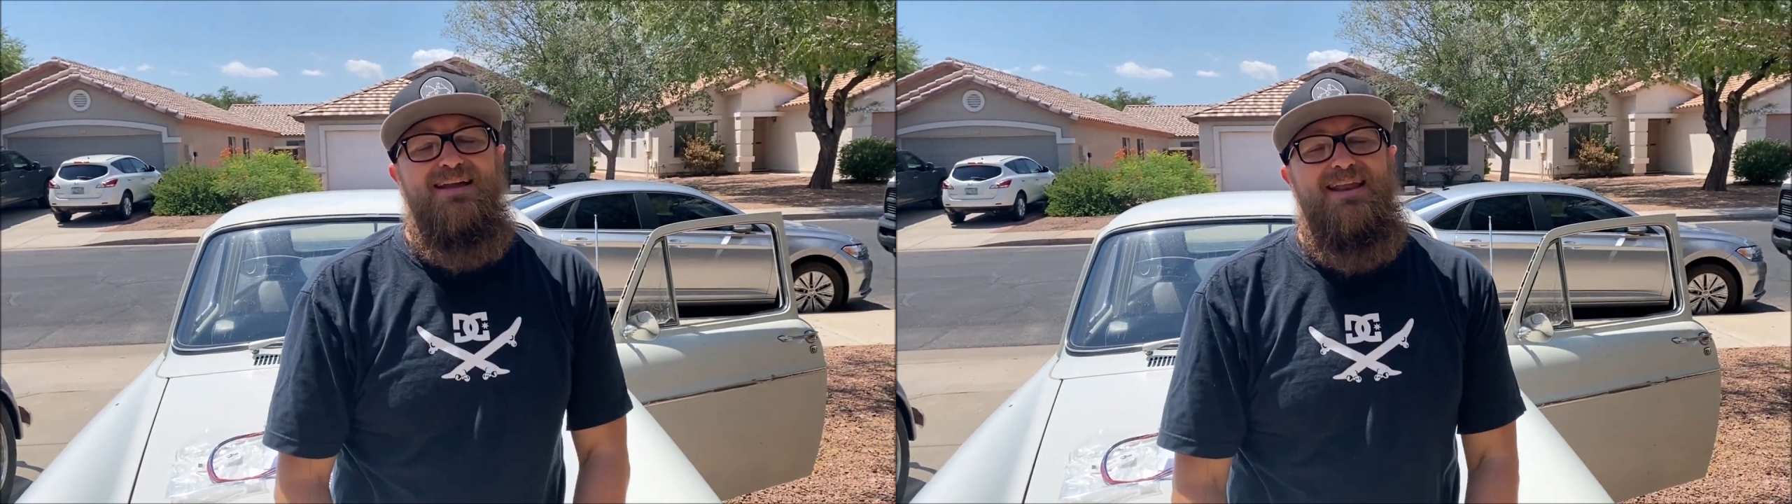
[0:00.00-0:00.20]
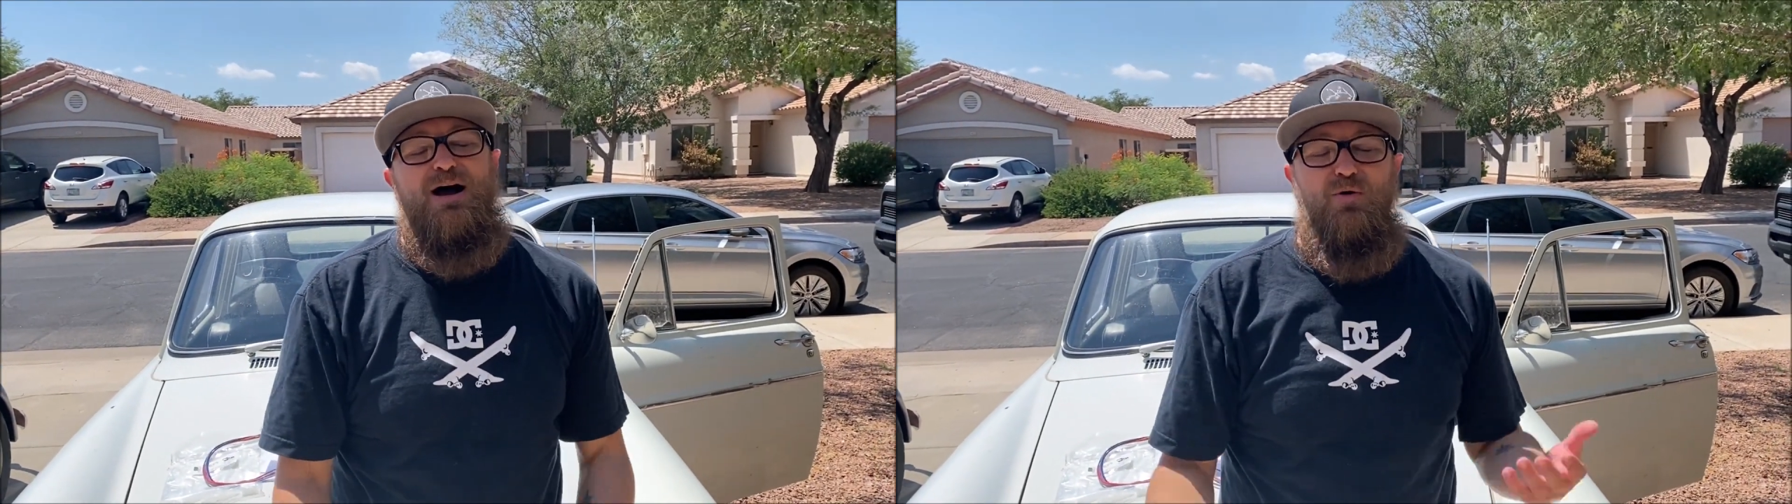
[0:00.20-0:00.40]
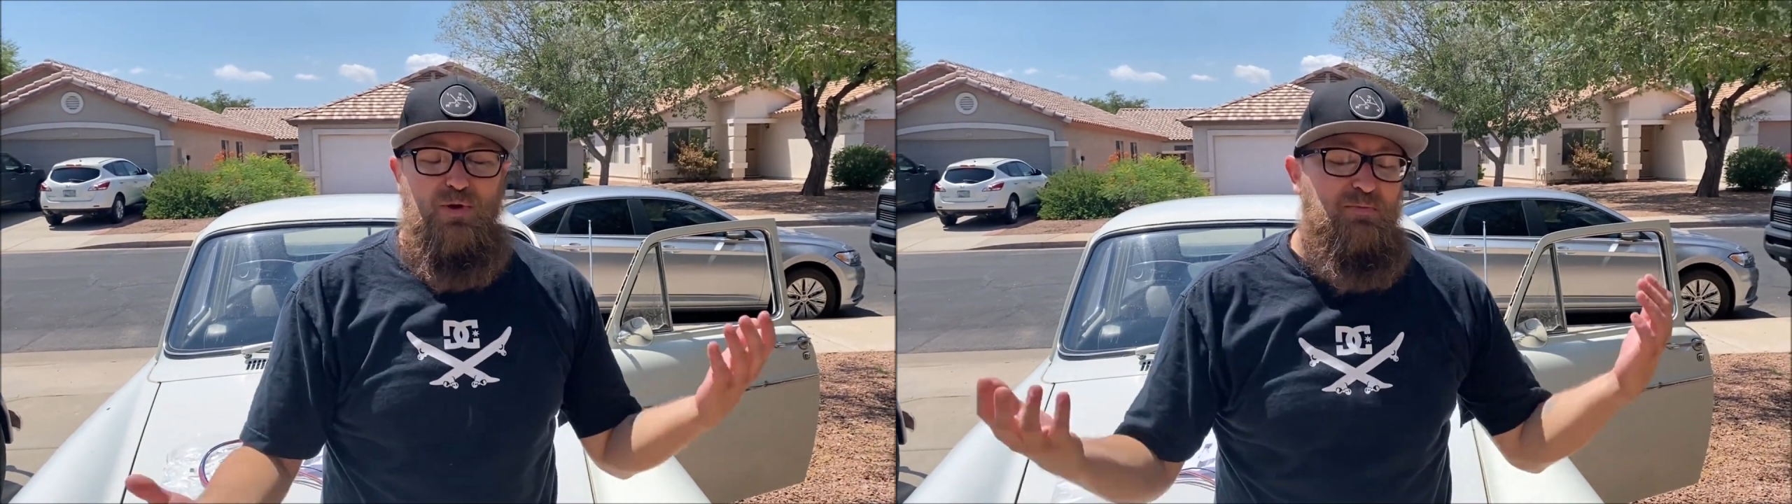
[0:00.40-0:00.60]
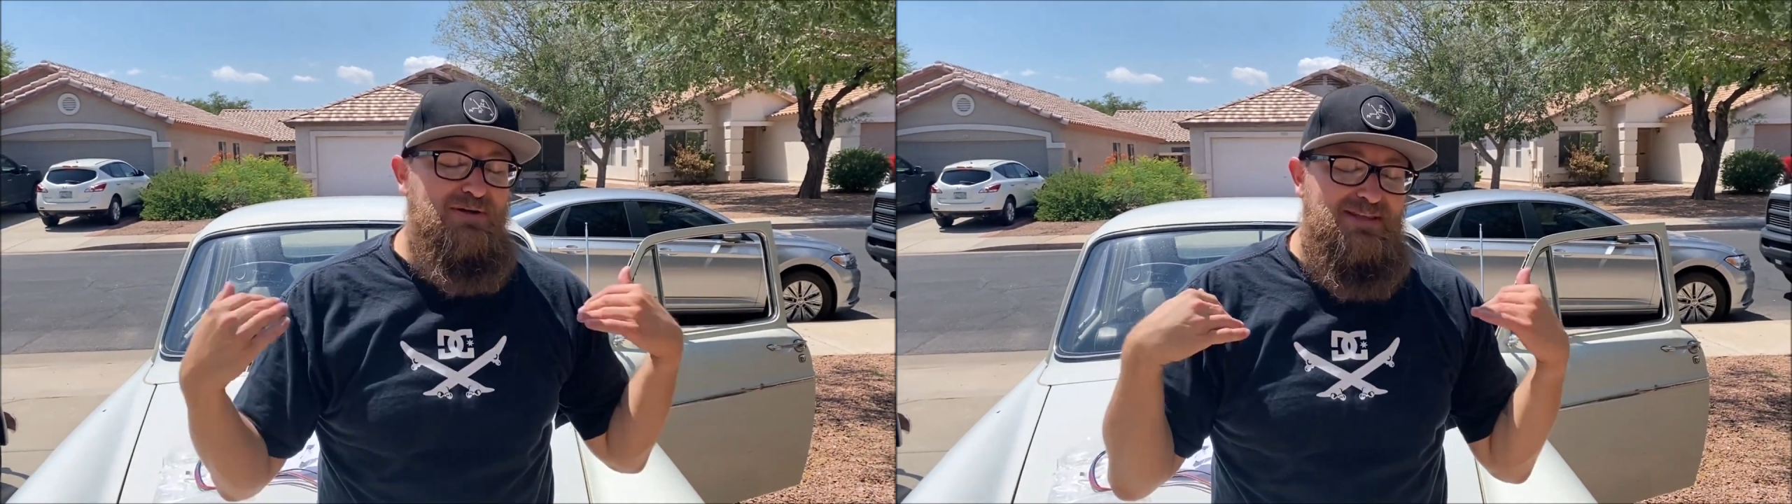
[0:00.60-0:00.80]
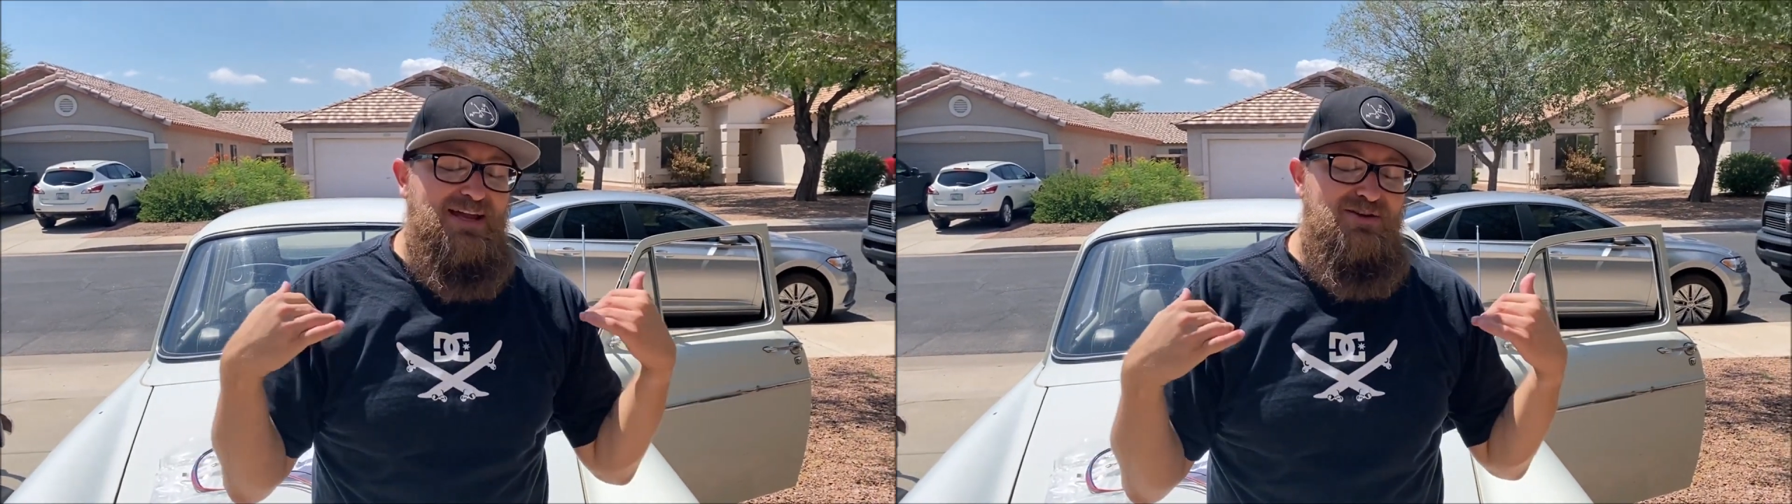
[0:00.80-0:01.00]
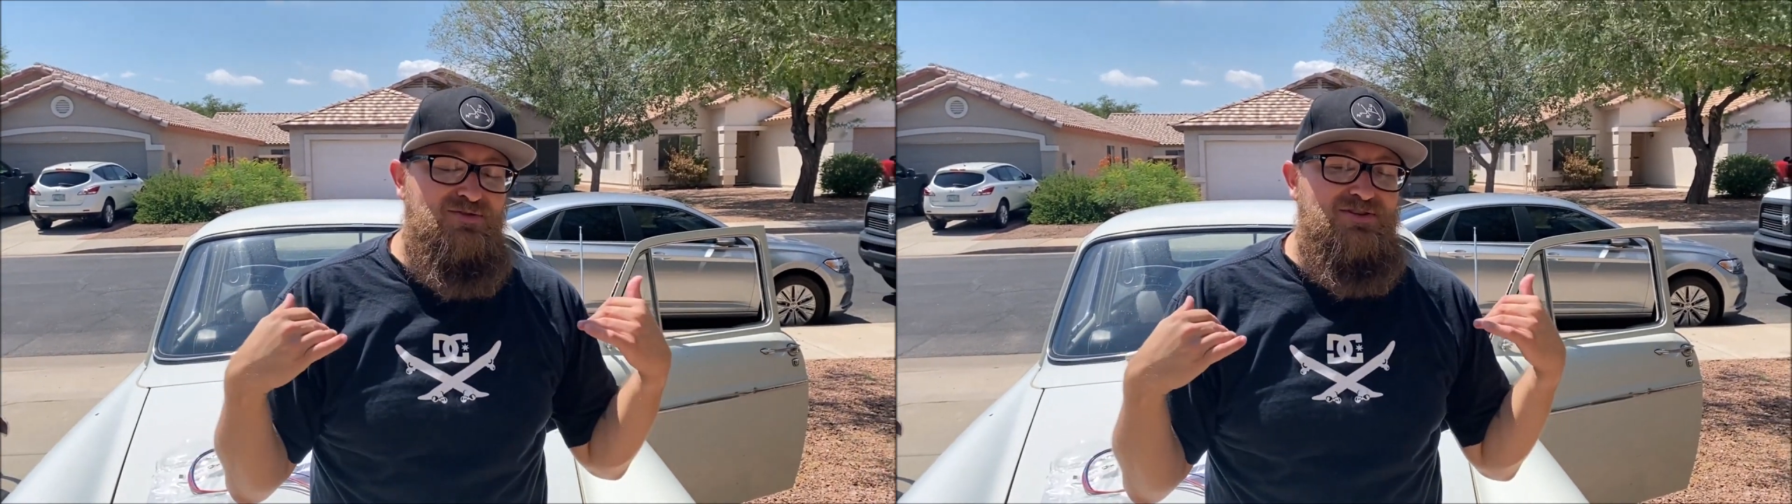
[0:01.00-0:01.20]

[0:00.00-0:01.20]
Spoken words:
Now, we put that new